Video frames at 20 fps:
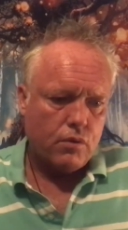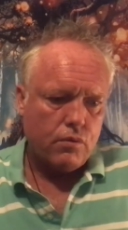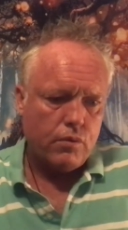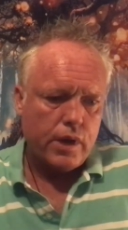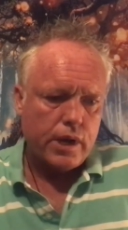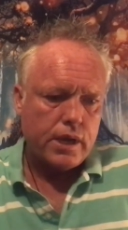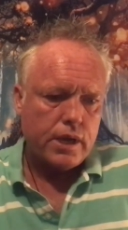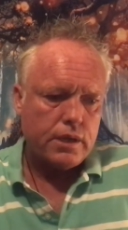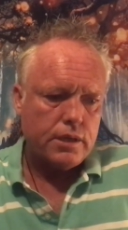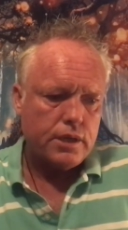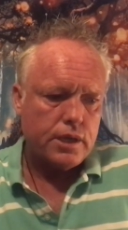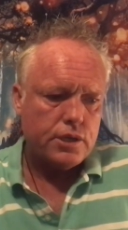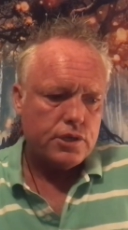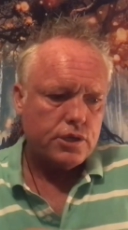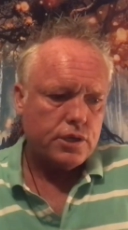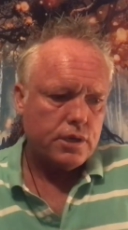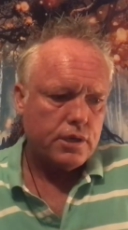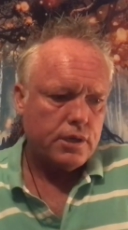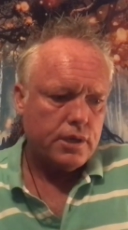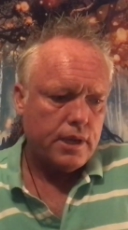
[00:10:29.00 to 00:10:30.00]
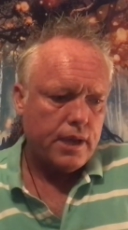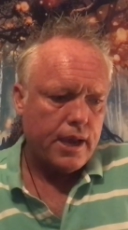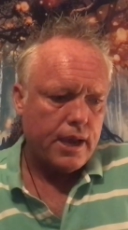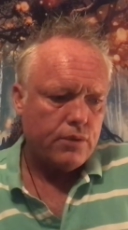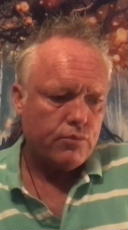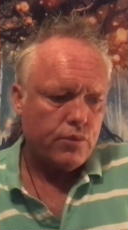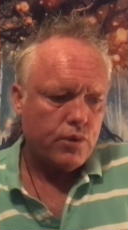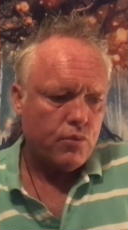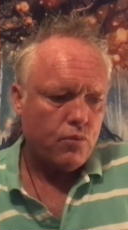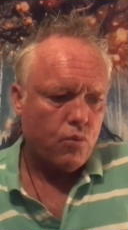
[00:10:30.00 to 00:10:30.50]
Recognition
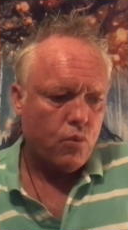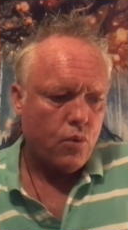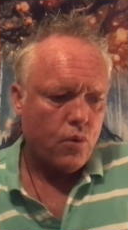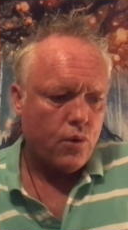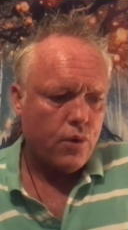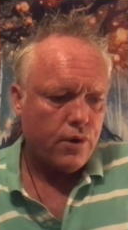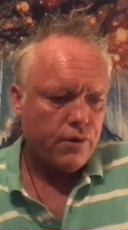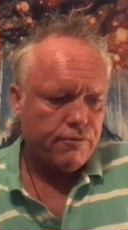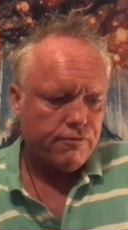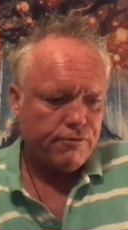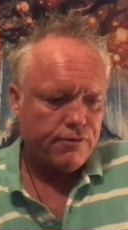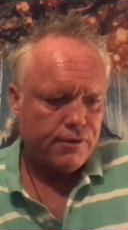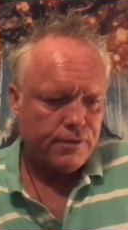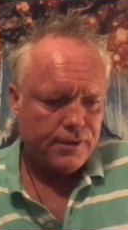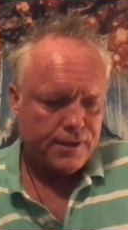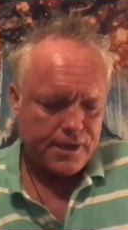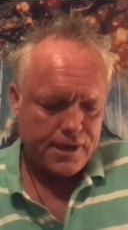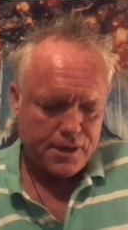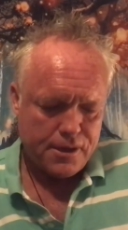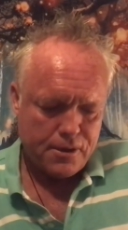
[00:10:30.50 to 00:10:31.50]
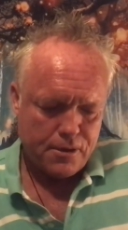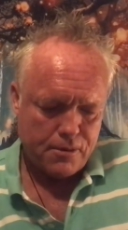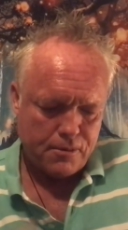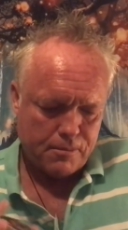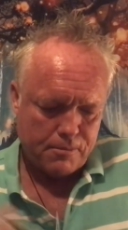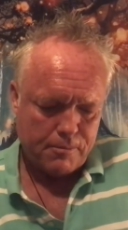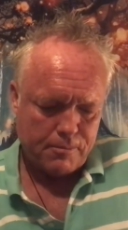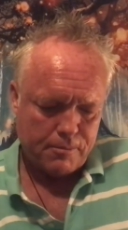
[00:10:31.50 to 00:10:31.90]
and reward for Leo.